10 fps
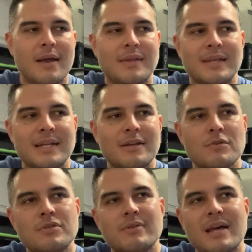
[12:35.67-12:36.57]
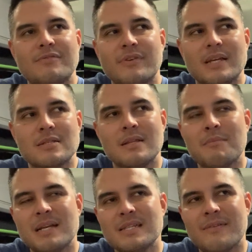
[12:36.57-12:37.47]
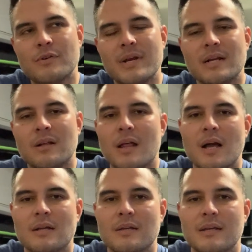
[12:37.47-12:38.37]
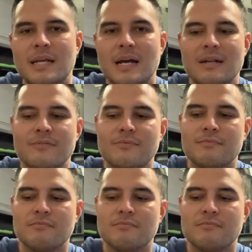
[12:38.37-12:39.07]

And then it goes through that phase. And then by seven or eight o'clock, it kind of